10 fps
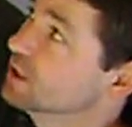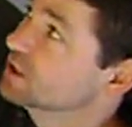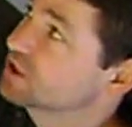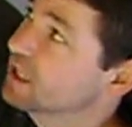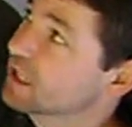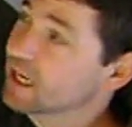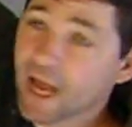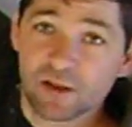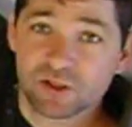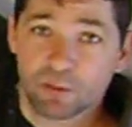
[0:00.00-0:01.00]
sticking
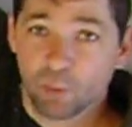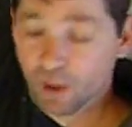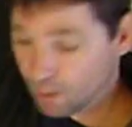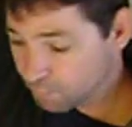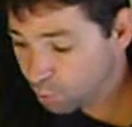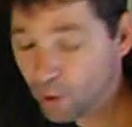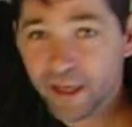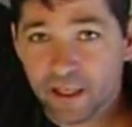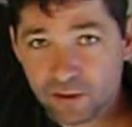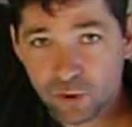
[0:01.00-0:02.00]
out somewhere or
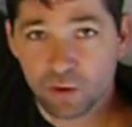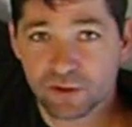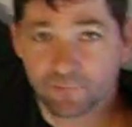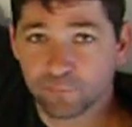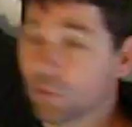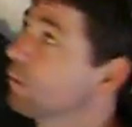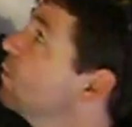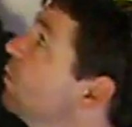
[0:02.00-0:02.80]
pointing towards the floor. We